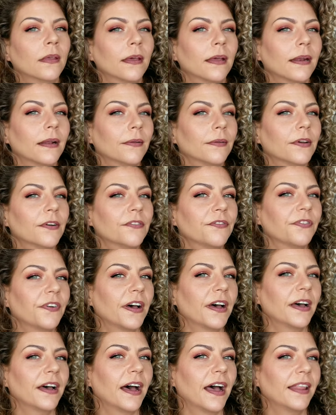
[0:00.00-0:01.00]
I don't know if uh,
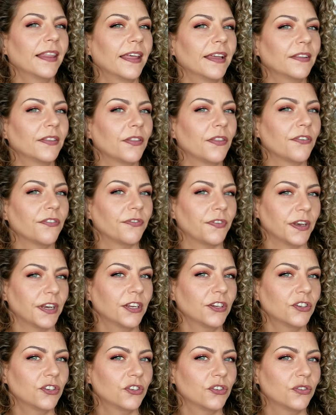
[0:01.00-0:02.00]
I like the
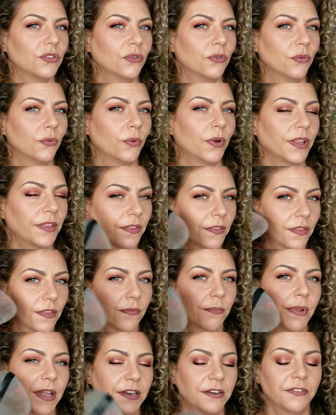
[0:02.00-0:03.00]
finish with the
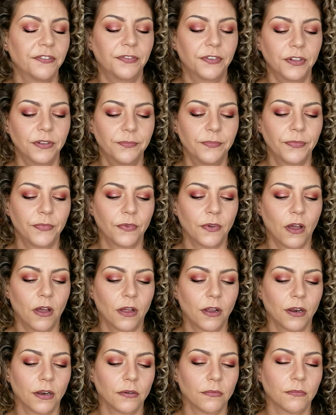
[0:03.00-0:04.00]
Blendiful
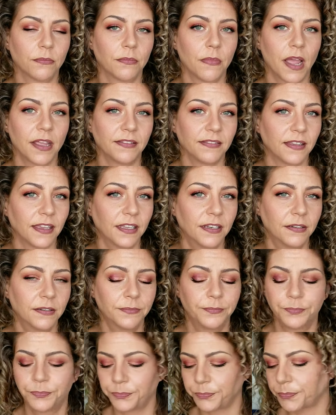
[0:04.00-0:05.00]
on my
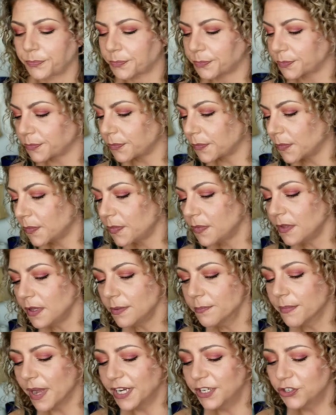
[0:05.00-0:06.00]
skin.
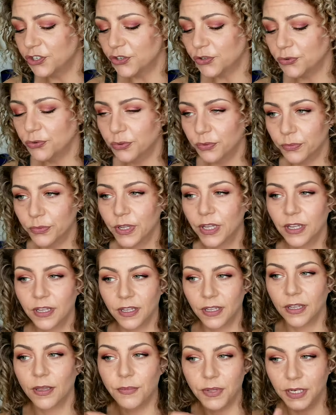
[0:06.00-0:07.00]
Mind you,
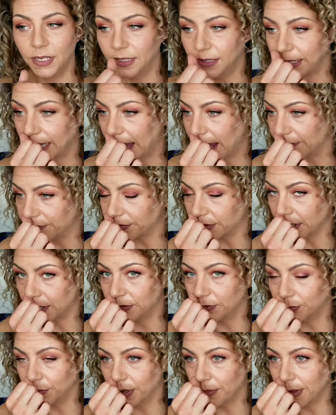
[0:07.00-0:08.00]
immediately after I
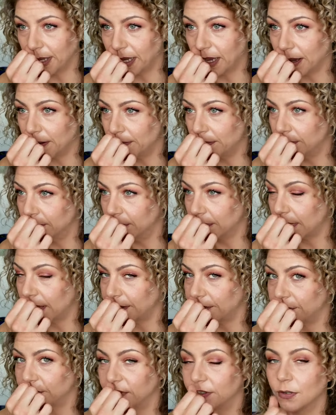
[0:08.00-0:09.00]
do my makeup, I
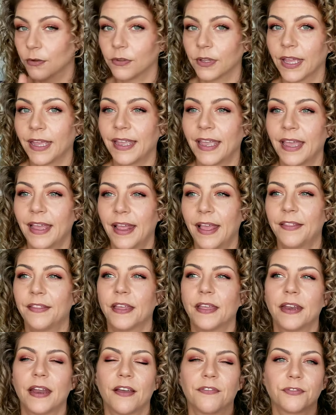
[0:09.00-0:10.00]
usually don't like it. And
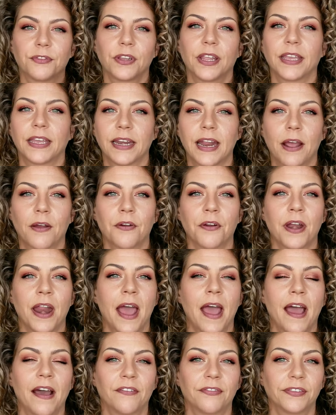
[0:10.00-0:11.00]
then after like an hour and a
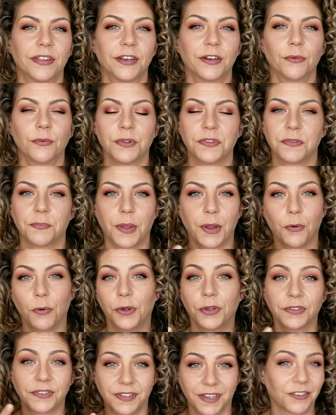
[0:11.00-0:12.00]
half later, once my
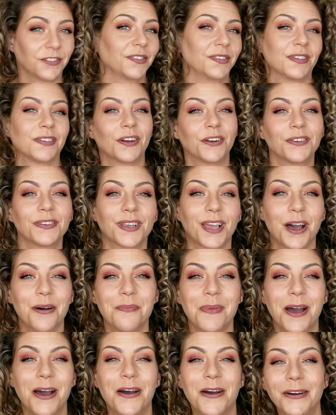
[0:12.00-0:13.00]
oils actually start to
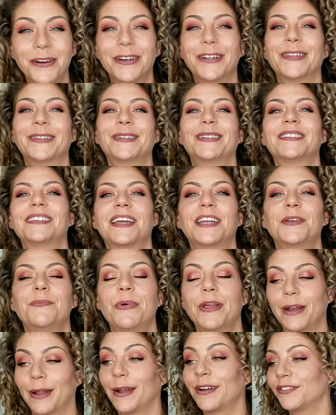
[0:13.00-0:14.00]
come out a little tiny
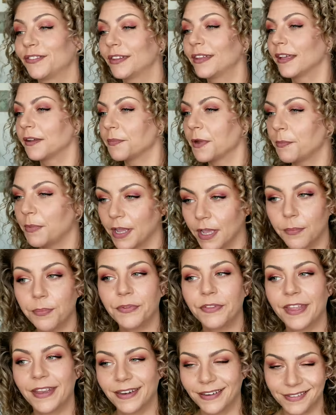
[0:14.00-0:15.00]
bit, I actually like my makeup,
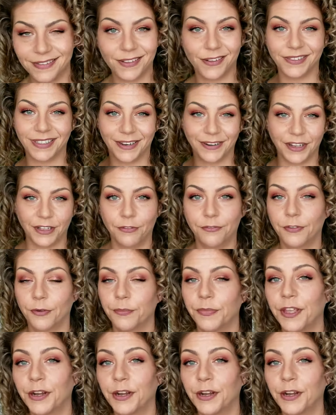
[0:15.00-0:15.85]
and then it's all downhill from